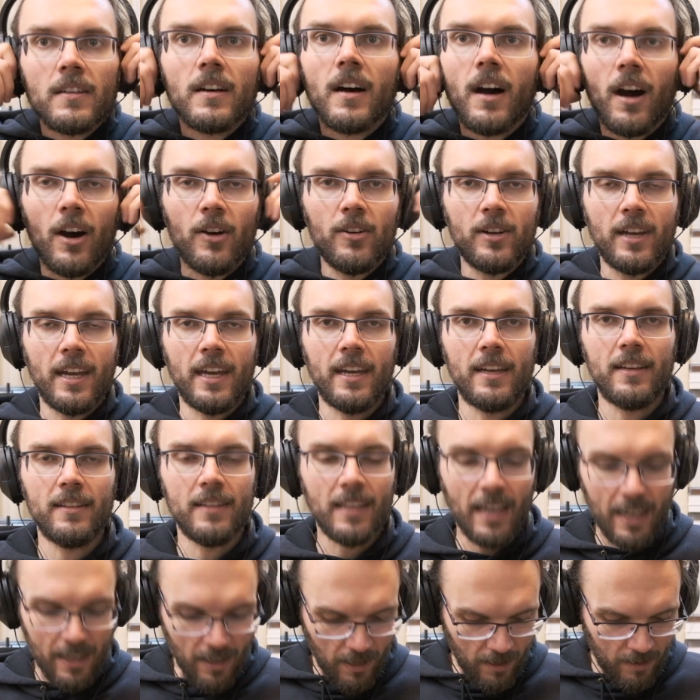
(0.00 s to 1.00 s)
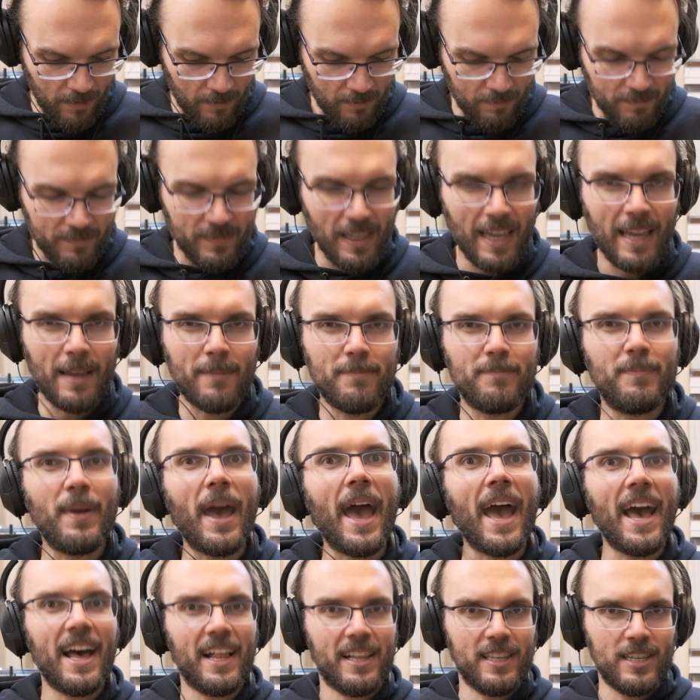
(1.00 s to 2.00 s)
Okay, they
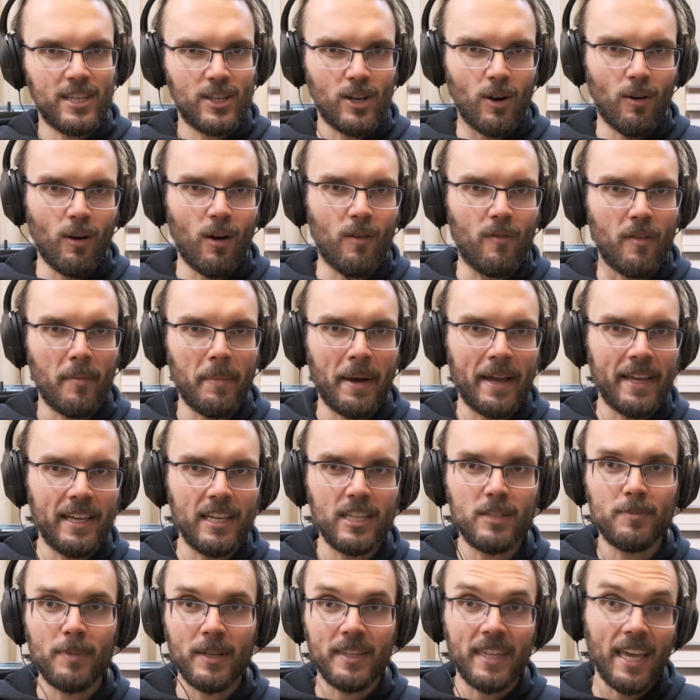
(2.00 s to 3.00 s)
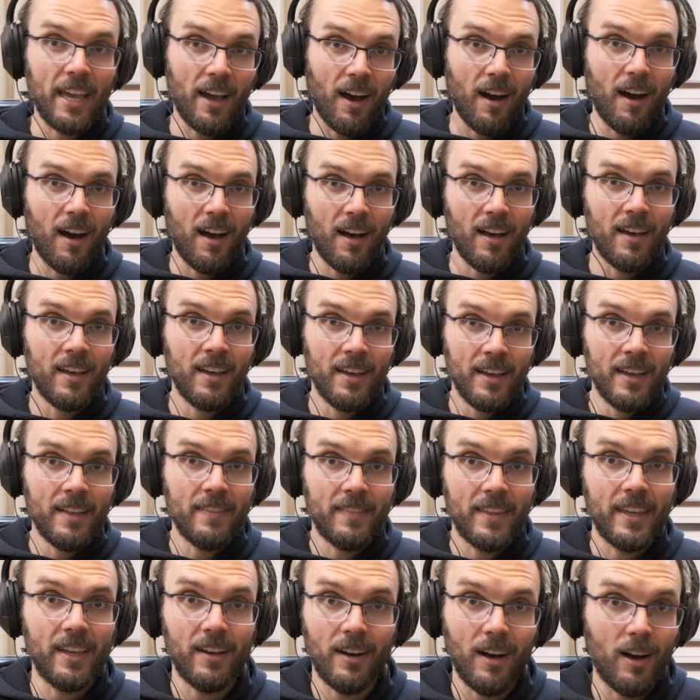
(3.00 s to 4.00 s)
barely go over my ears, but they are
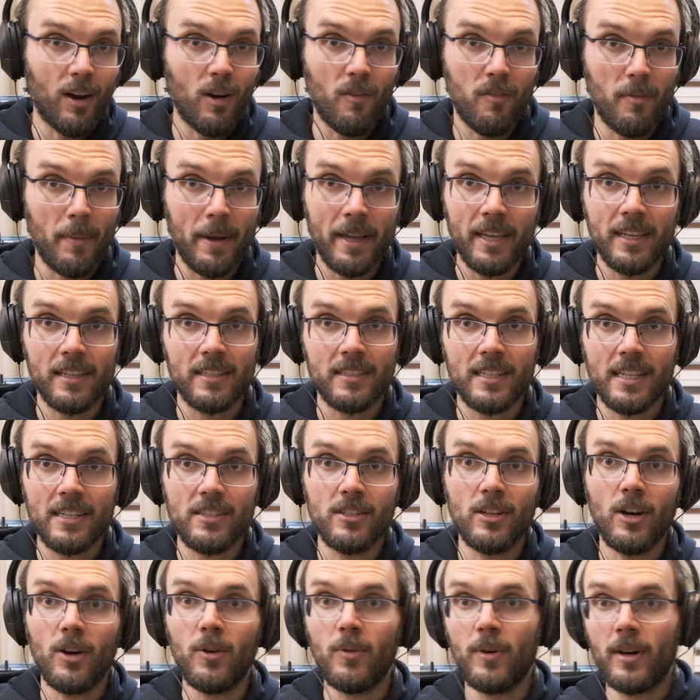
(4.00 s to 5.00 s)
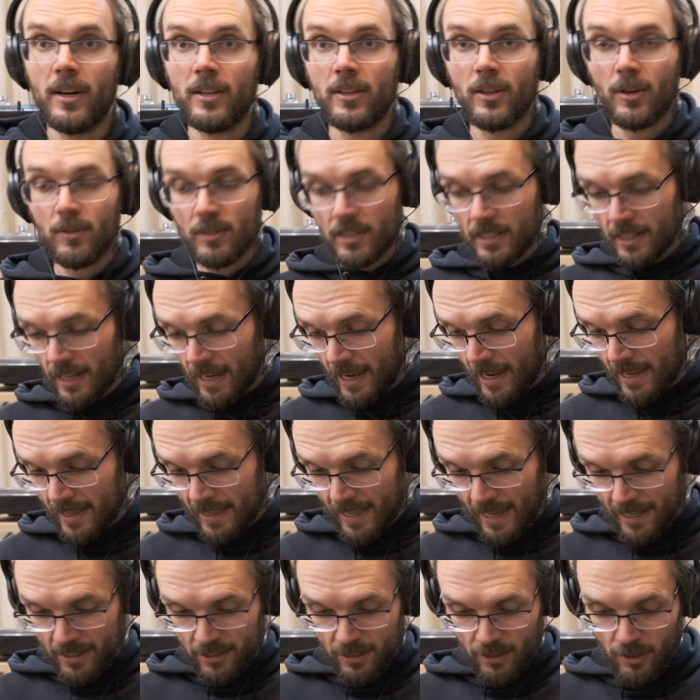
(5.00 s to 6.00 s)
over my ears. There's no denying
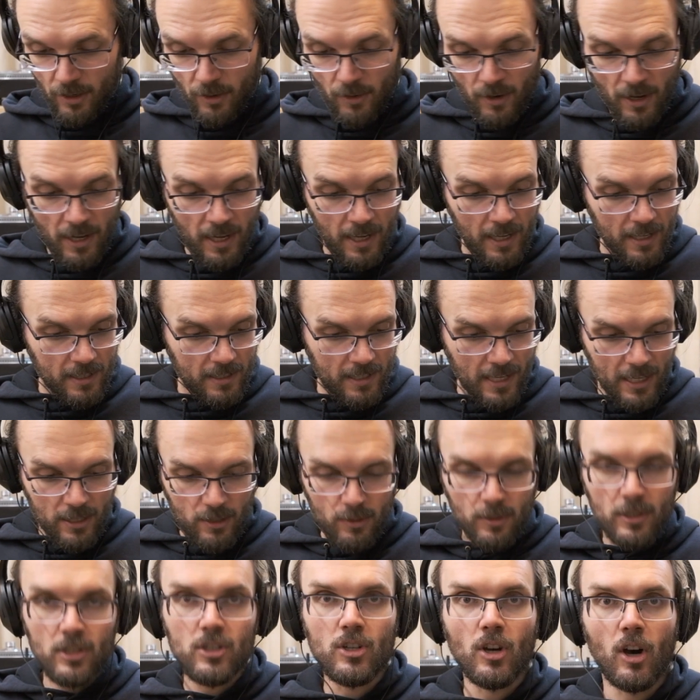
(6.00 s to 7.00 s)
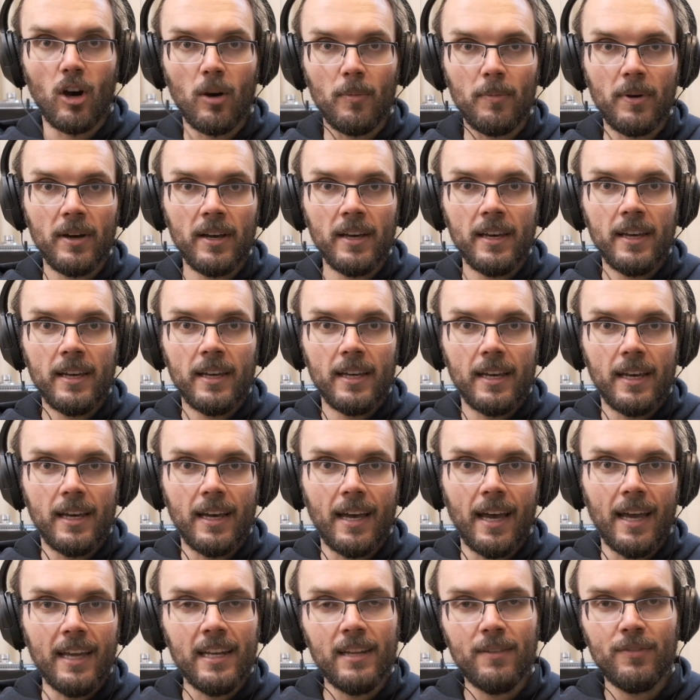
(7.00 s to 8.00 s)
that. So they do the job.
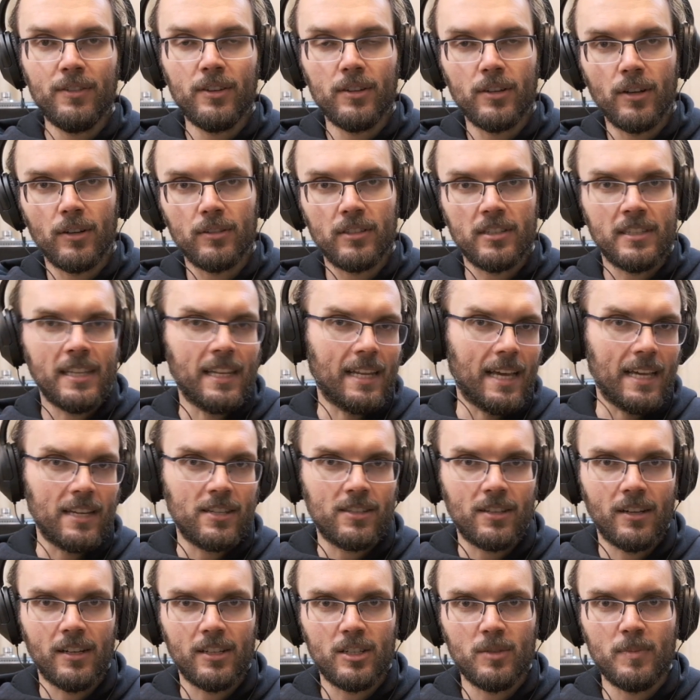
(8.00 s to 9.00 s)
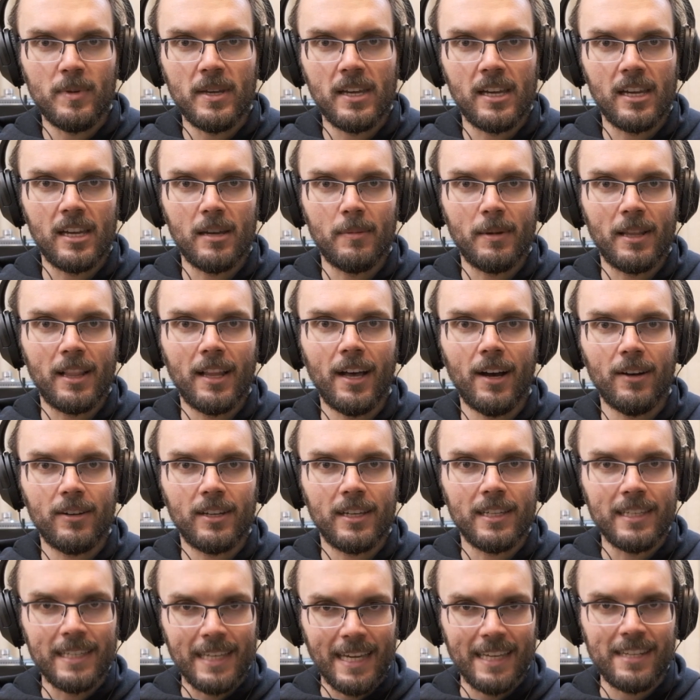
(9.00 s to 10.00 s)
And if you notice that I start speaking a bit
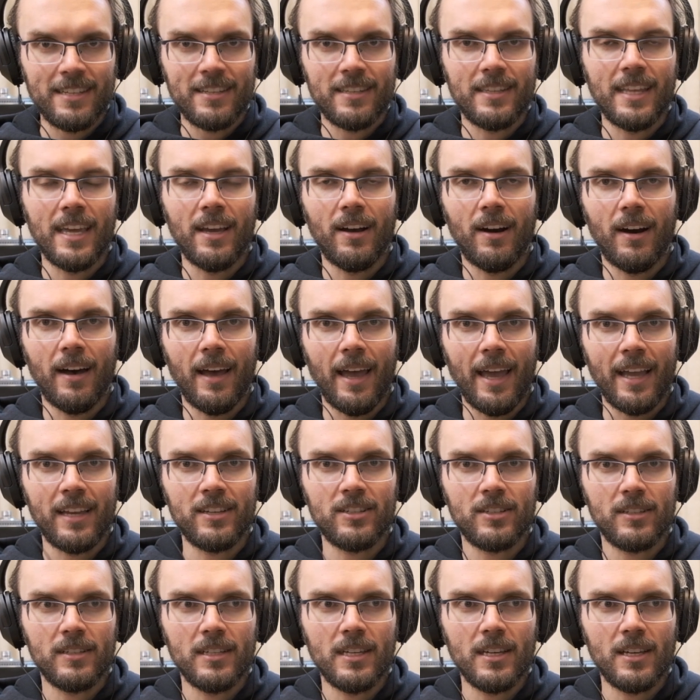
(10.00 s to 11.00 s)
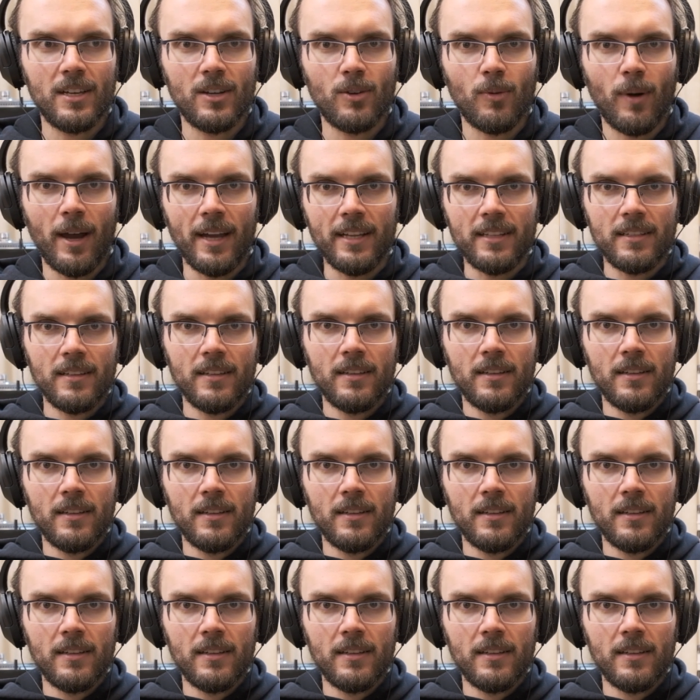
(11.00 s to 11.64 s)
louder, yes, they are actually quite.